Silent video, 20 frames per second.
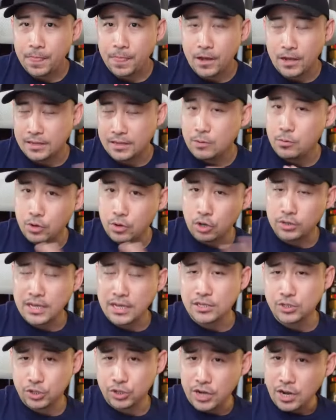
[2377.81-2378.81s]
I think we got
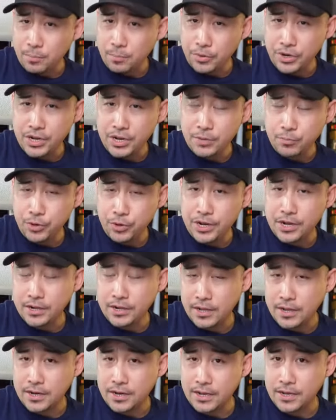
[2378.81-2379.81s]
that sorted out pretty
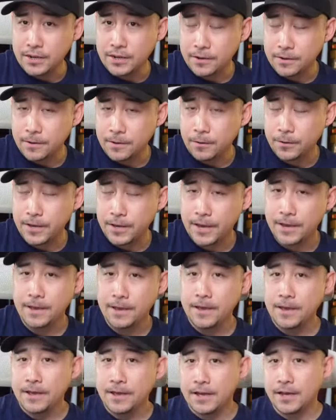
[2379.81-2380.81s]
clearly. Okay,
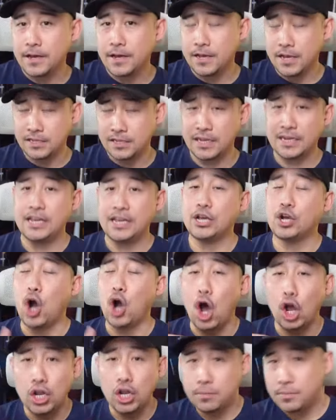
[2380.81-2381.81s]
it's an
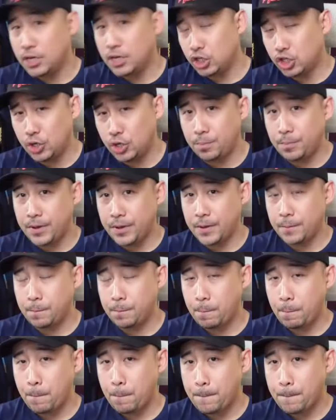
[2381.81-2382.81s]
economy shipping.